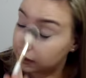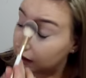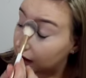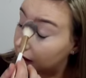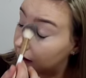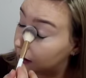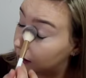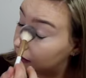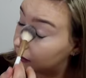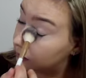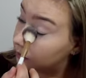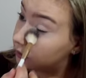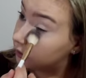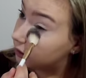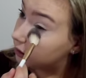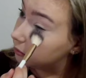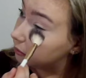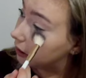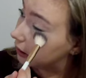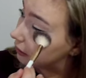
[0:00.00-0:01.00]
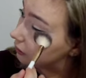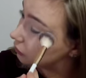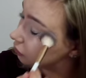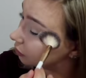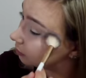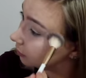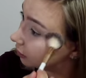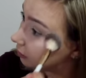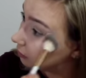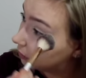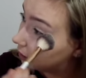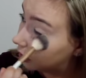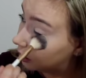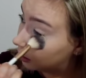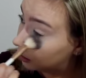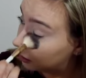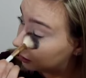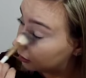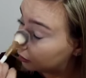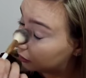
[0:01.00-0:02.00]
and for my enjoyment.
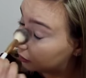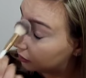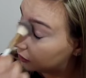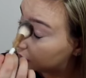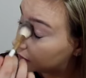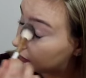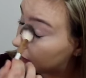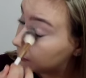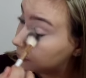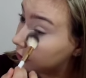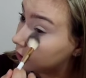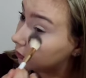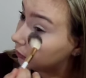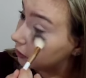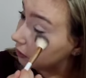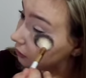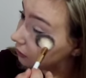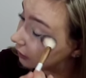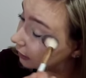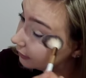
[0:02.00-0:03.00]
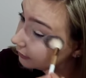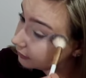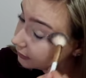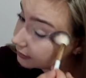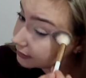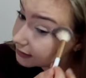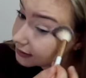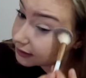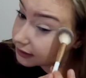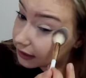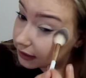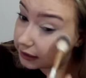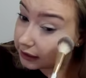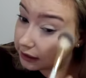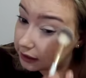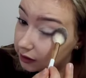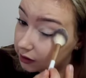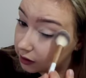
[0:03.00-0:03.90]
So let me know what you'd like to see.